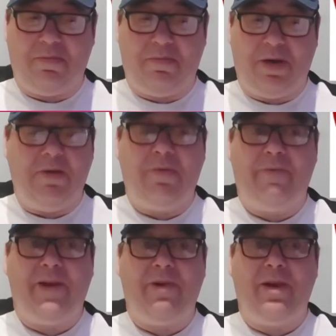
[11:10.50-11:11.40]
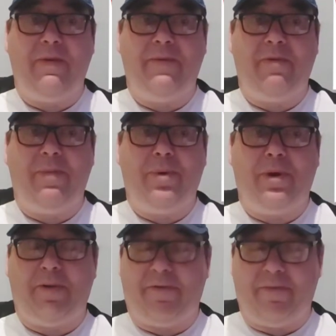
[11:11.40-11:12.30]
No, very, very
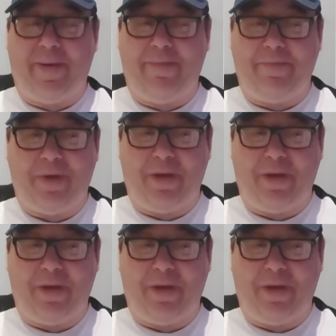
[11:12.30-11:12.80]
poor from him.